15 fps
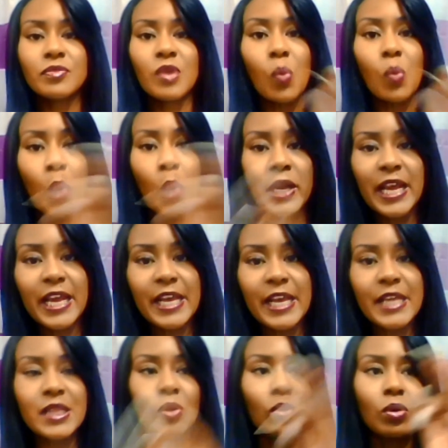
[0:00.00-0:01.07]

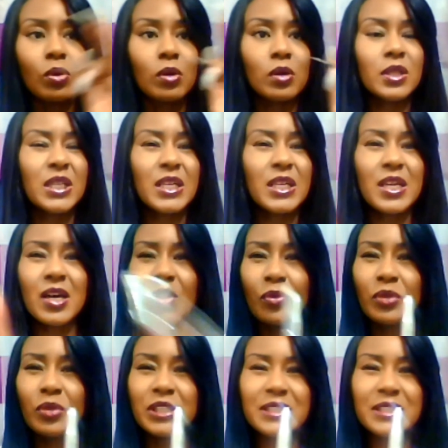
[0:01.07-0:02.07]
1/8 or the other one.